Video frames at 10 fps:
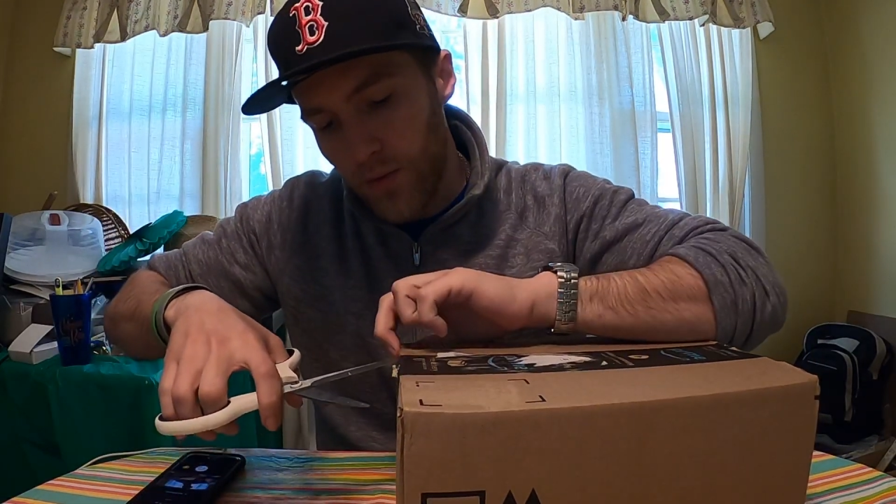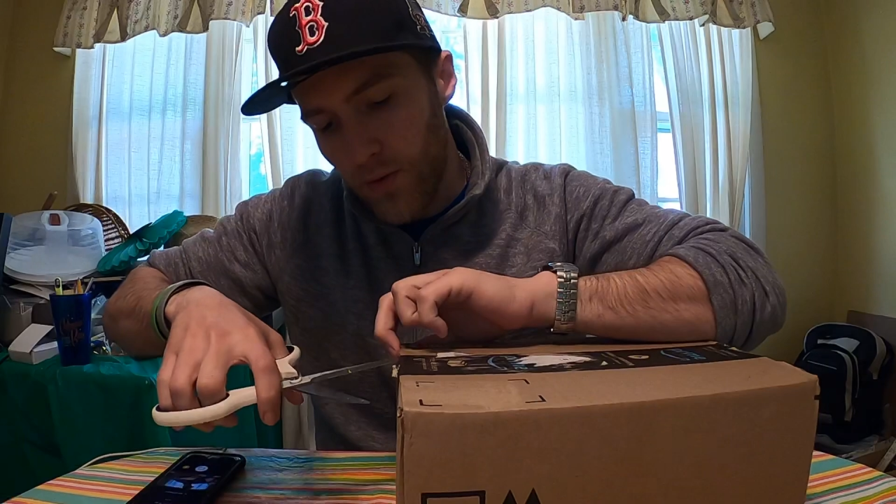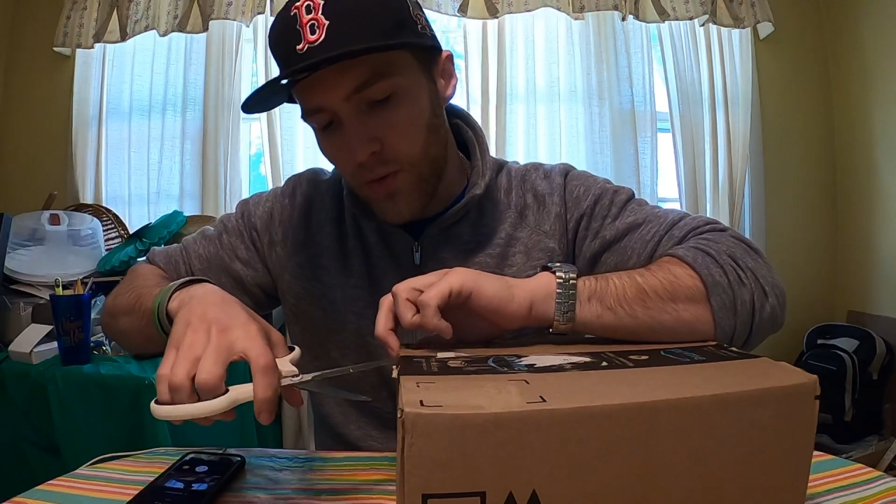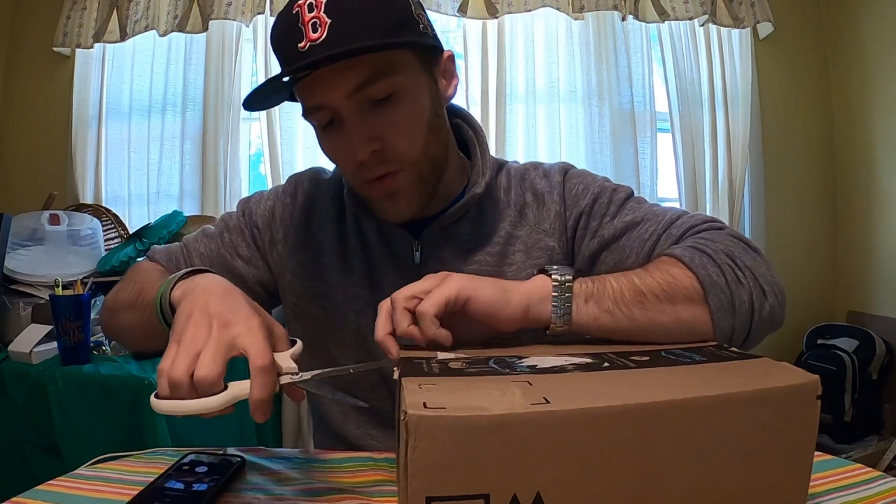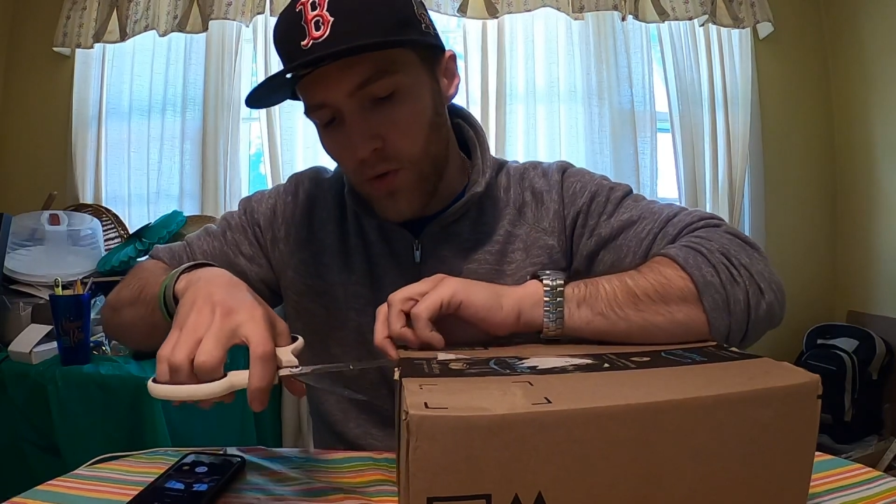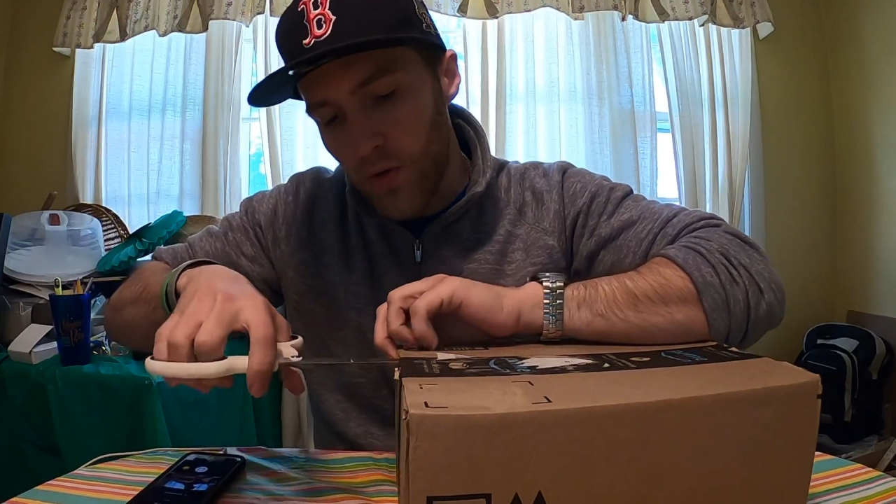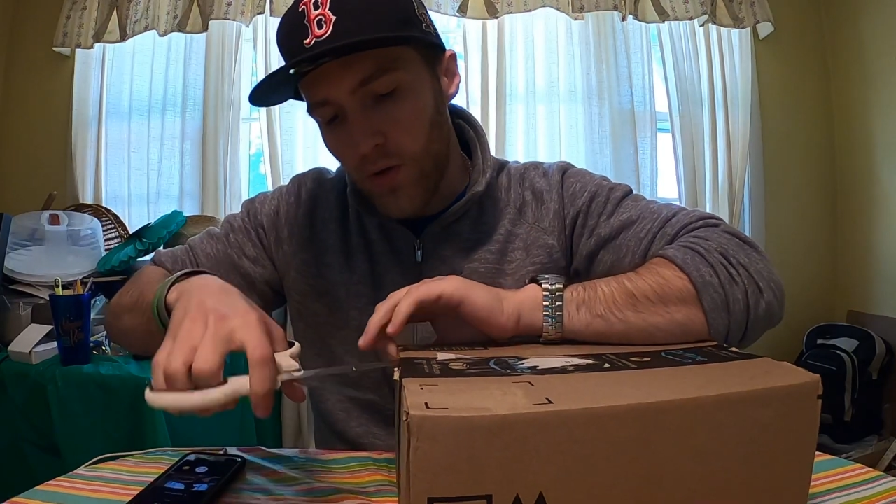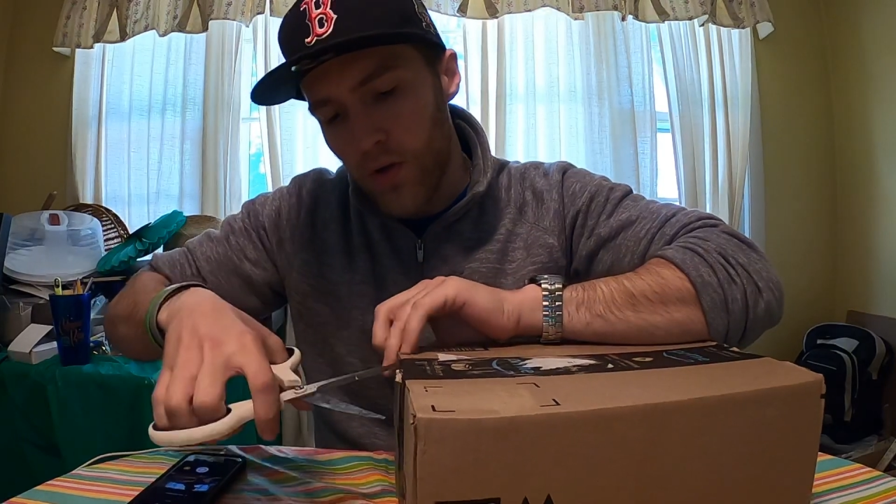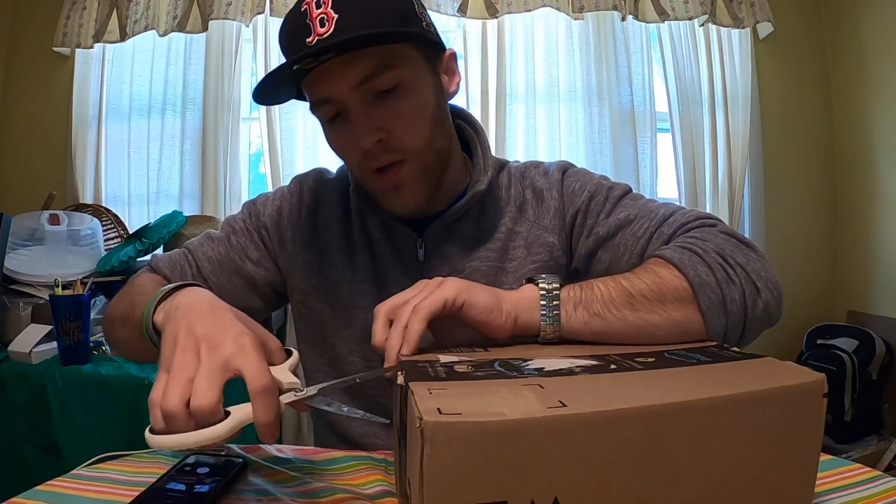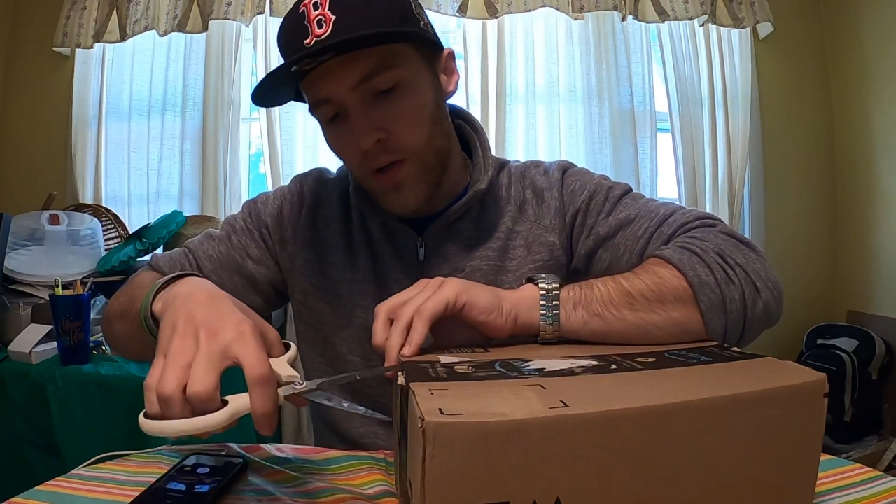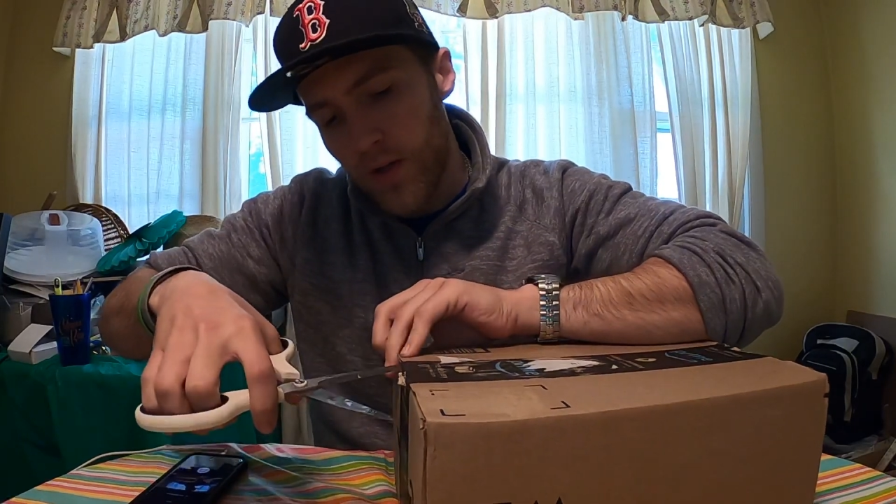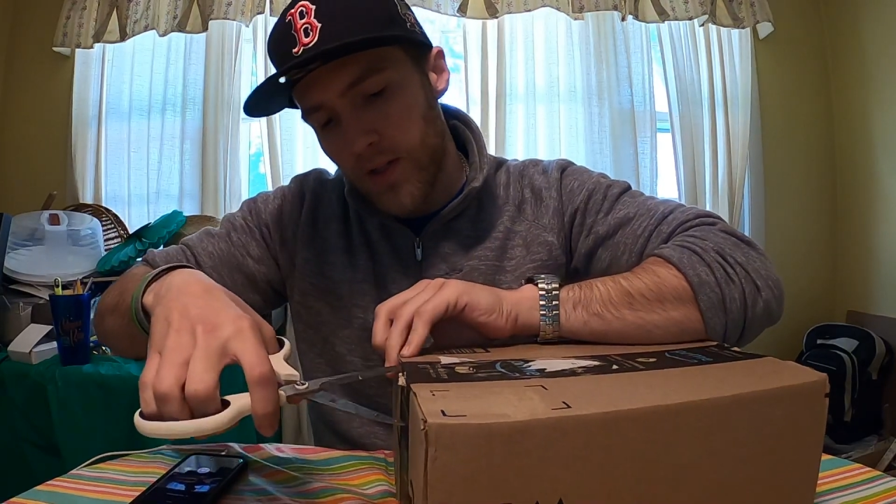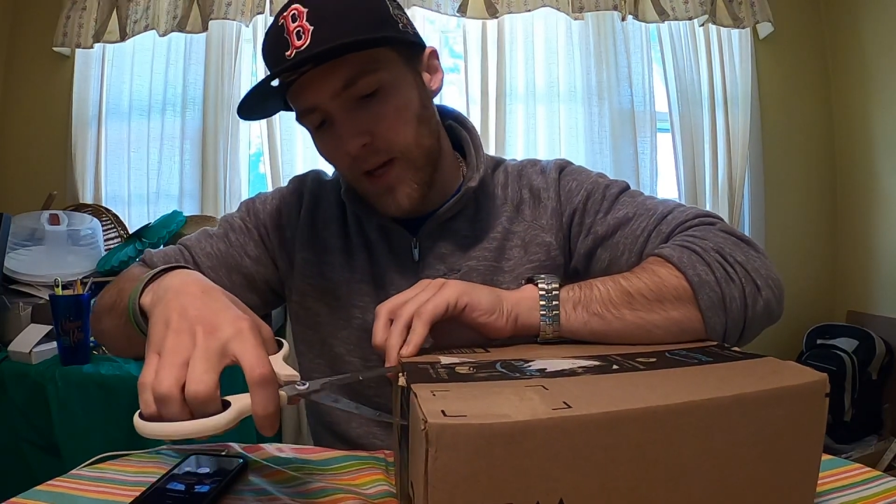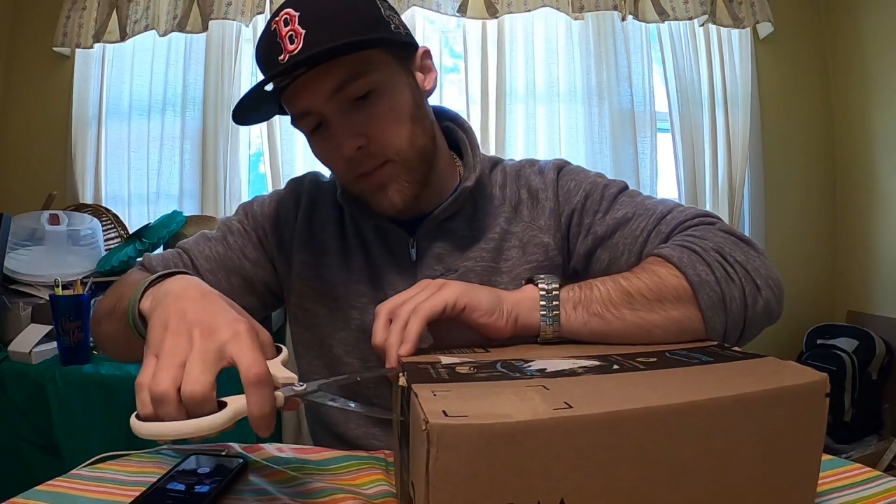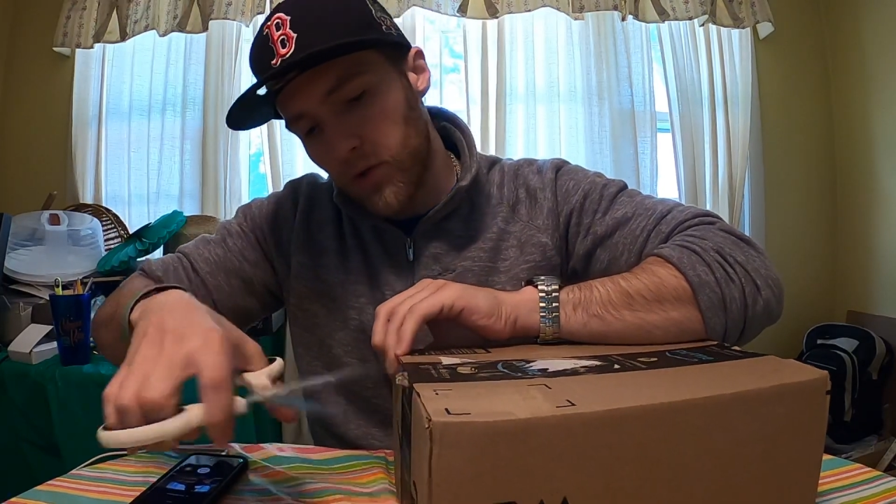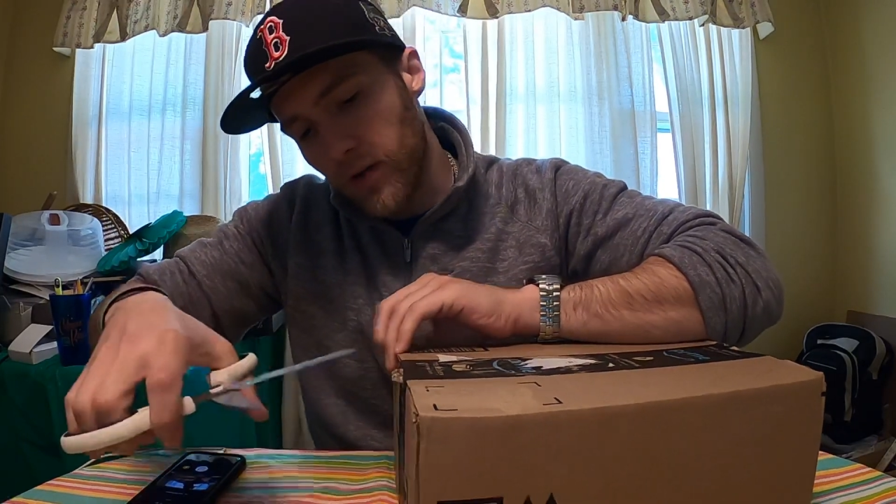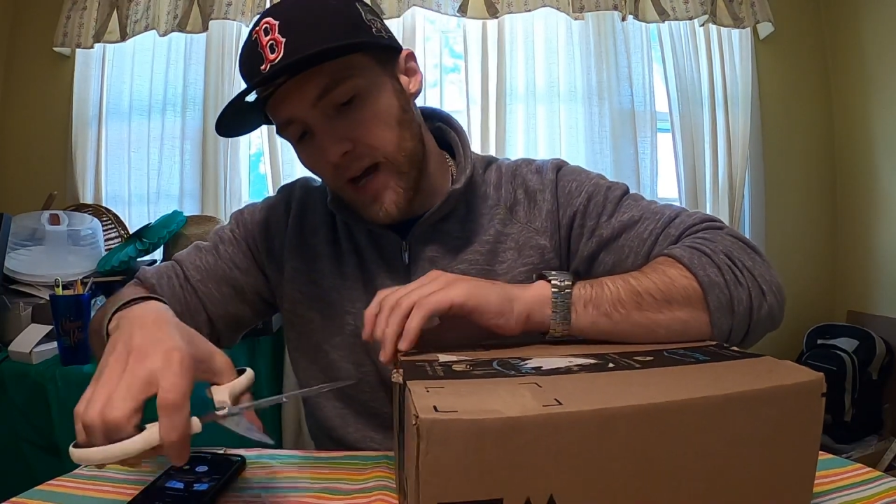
to the whole chemical